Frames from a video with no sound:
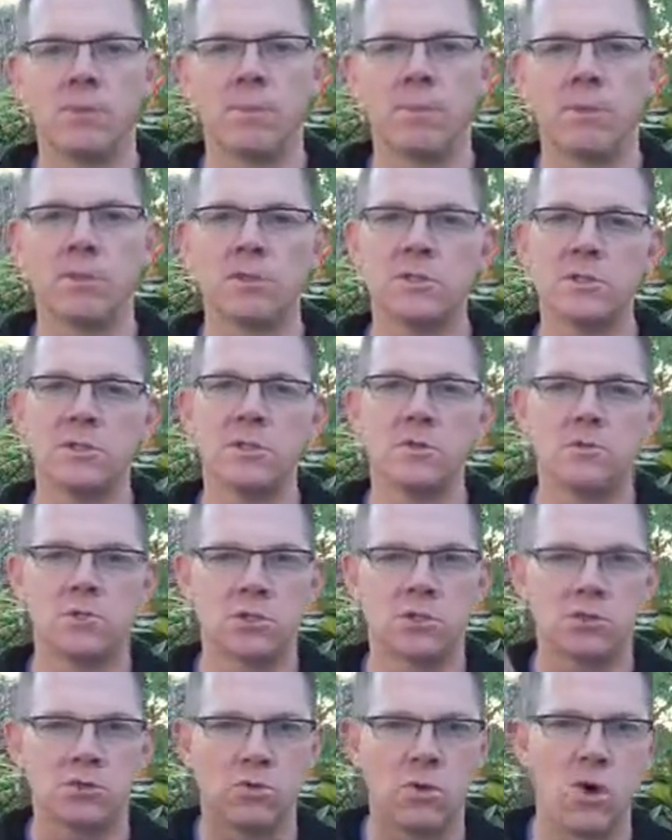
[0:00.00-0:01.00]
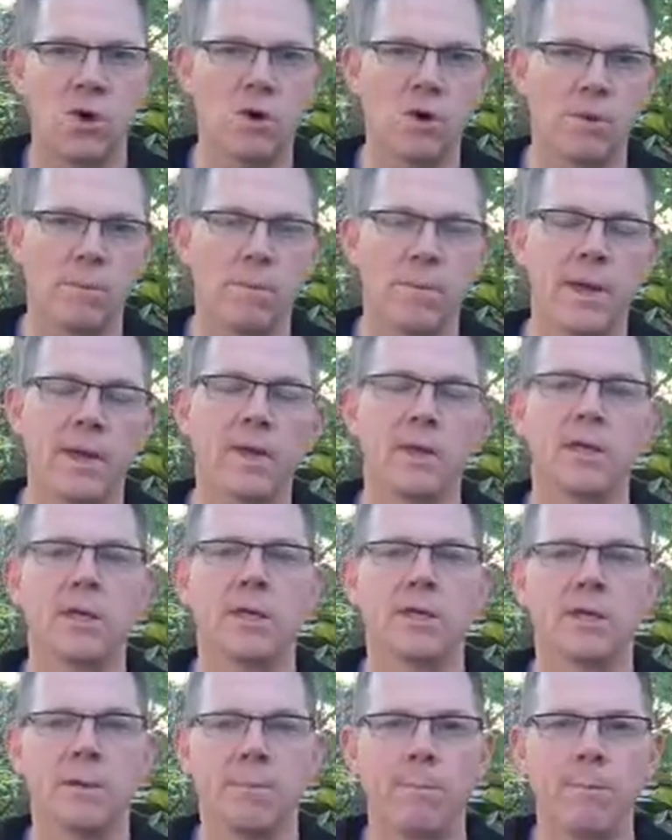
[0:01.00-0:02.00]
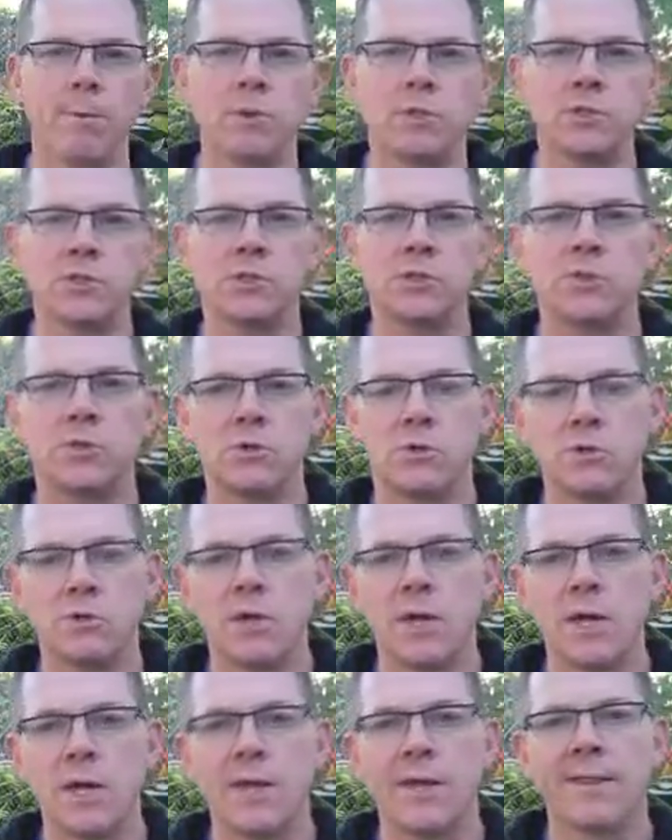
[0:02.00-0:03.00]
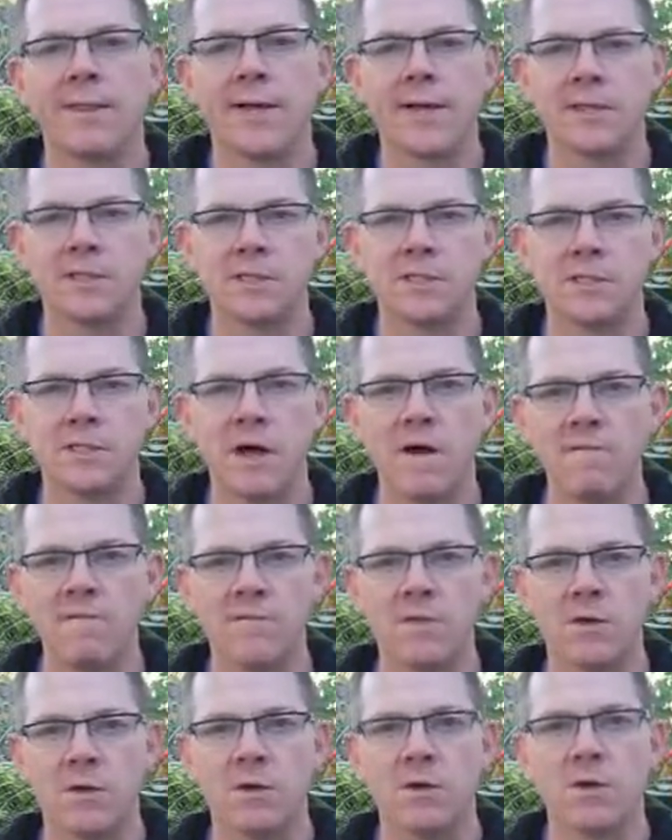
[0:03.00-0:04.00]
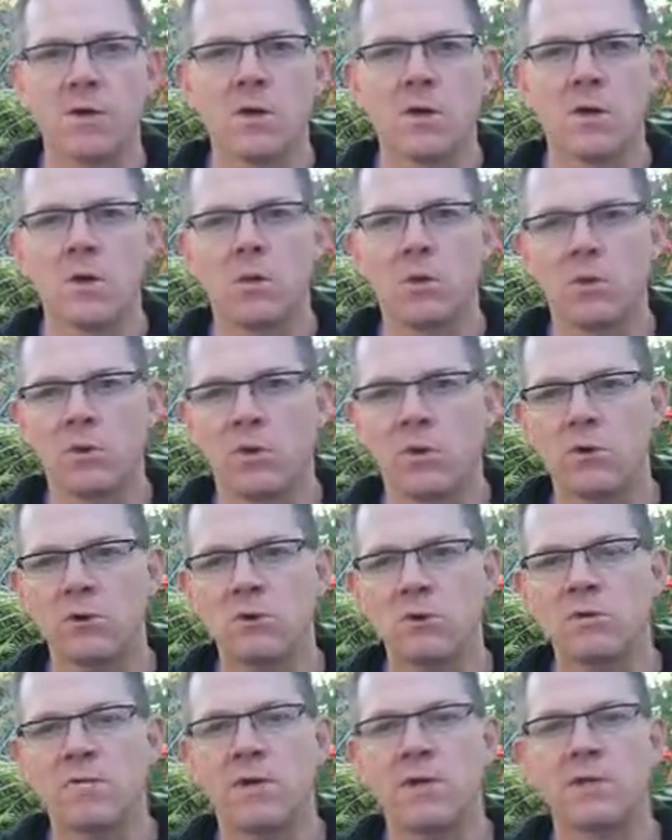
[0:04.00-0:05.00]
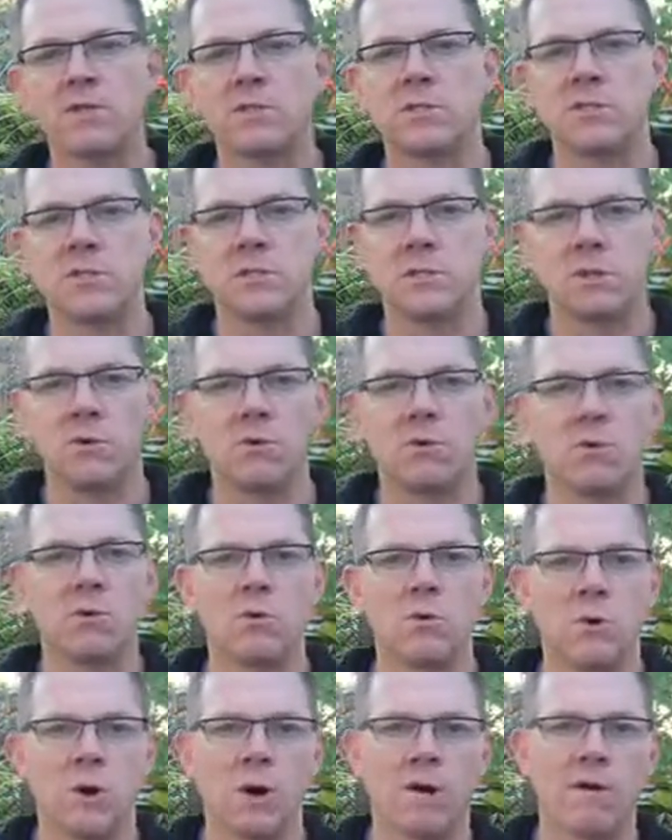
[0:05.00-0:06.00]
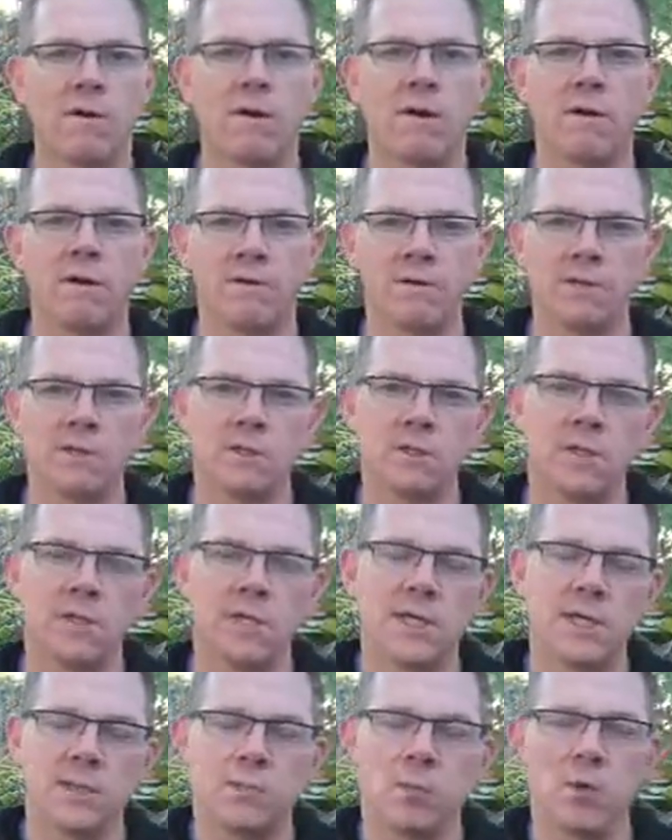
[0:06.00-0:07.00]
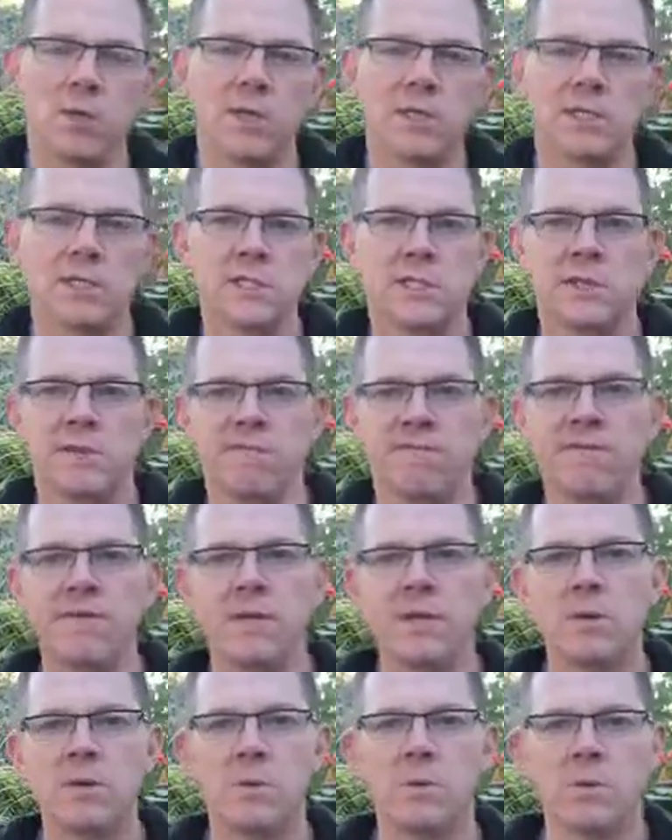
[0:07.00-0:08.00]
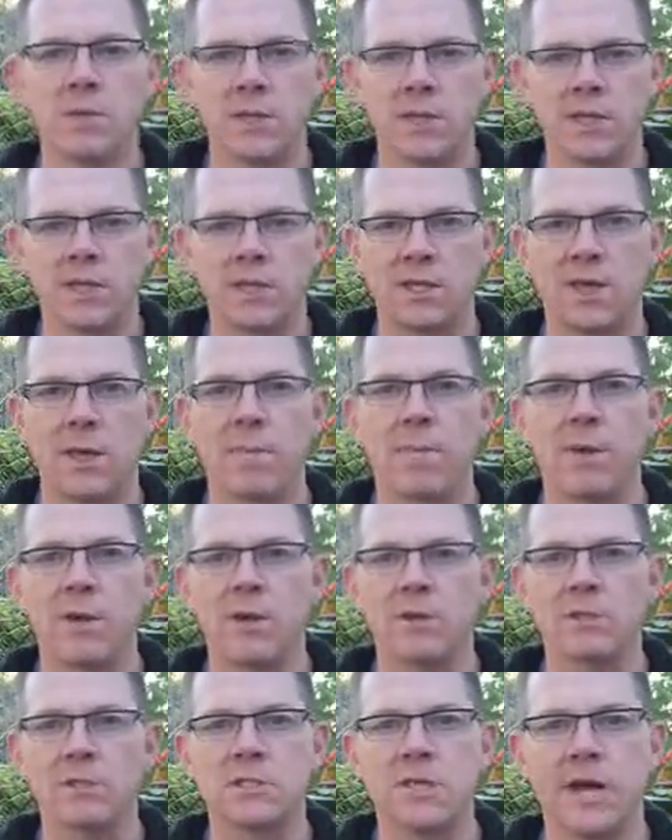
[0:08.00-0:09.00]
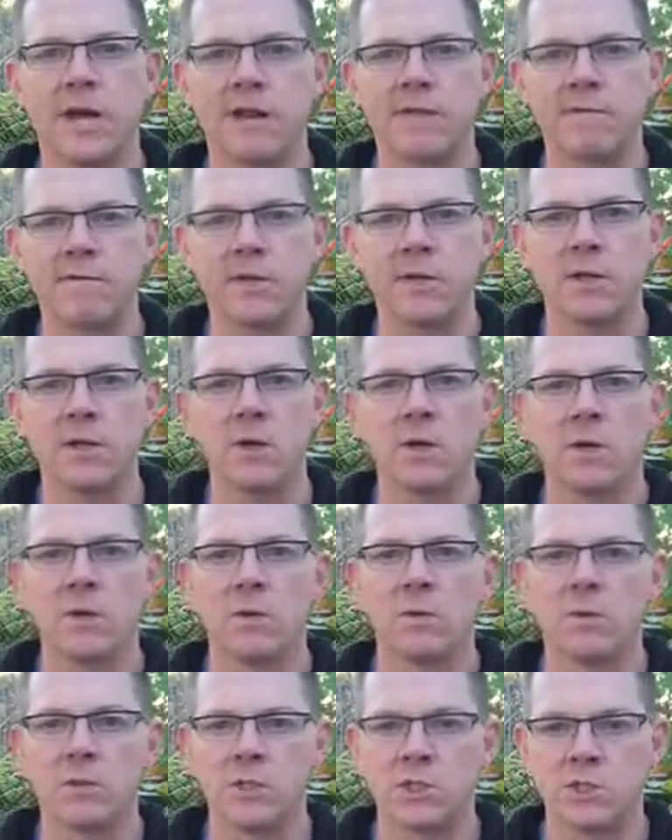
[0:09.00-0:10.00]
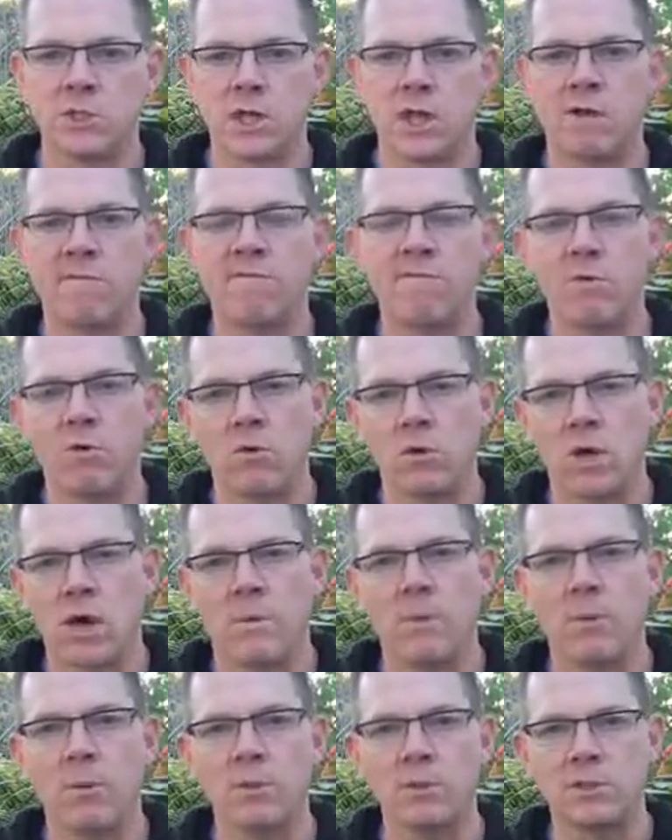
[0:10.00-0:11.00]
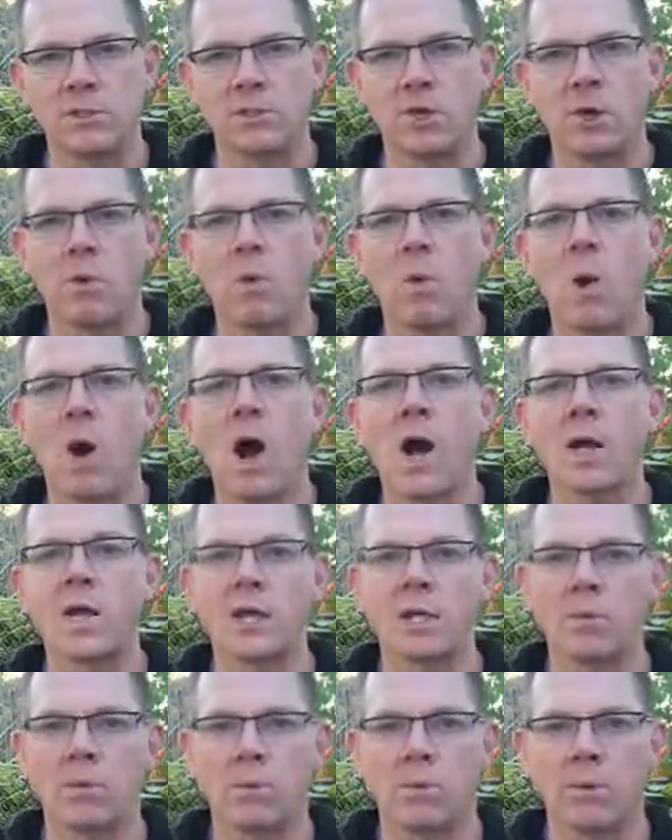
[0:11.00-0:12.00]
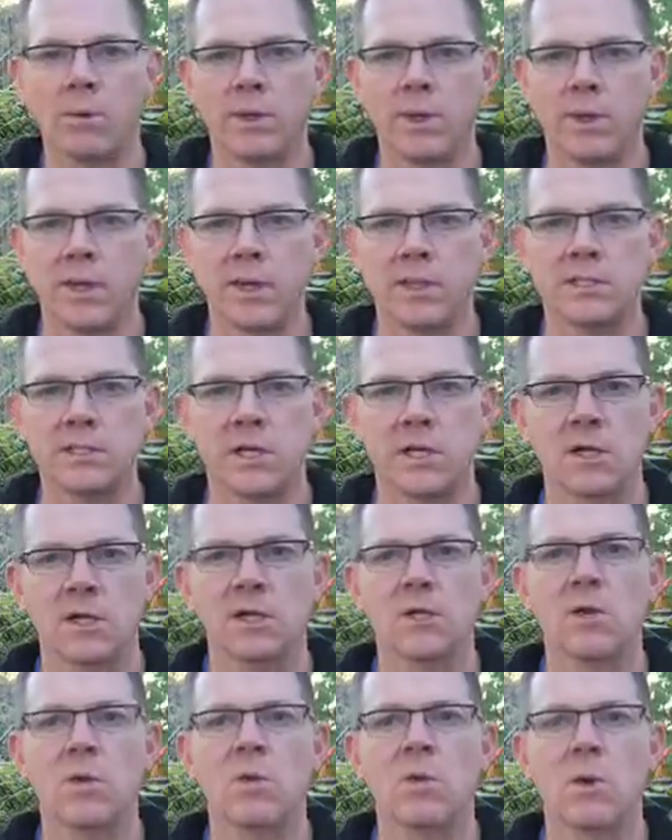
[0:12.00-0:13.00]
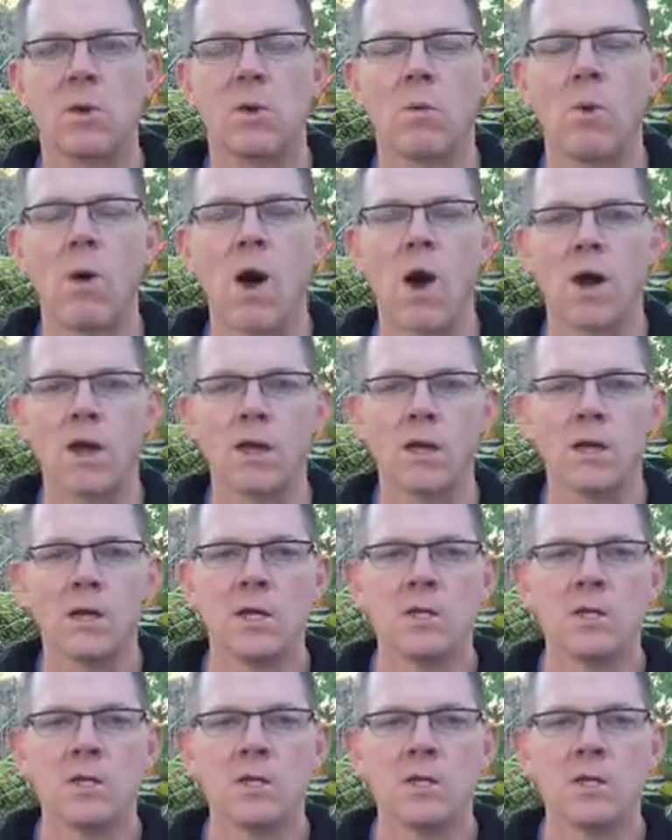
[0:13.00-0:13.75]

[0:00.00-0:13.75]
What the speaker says: The person who's stronger mentally can push through that discomfort, where those of us, you know, who are even more easily defeated when we get to that mental side of it, we just kind of fold up, or we start walking when we necessarily don't want to walk.